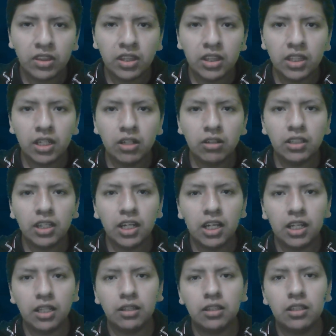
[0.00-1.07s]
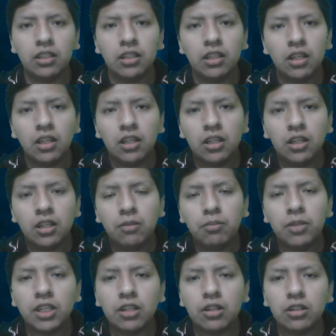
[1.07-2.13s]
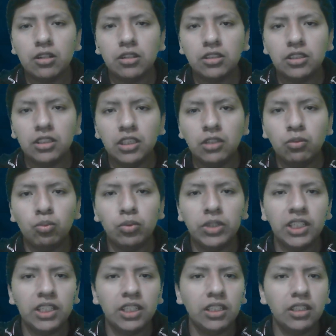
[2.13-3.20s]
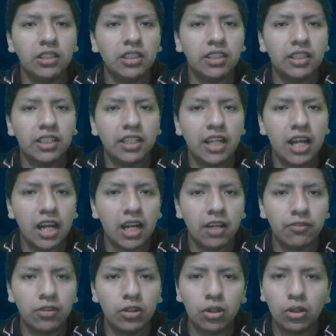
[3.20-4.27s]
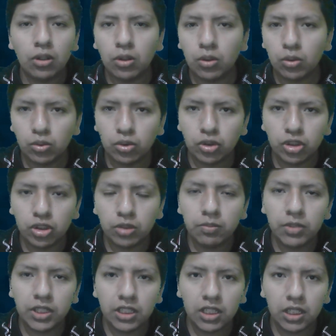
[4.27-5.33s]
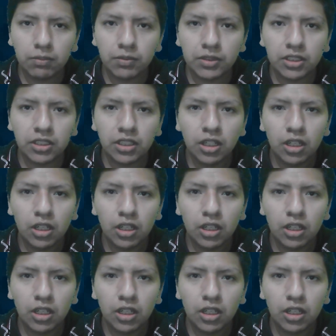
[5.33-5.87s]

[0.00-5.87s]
Now that, because if we didn't have those verbs,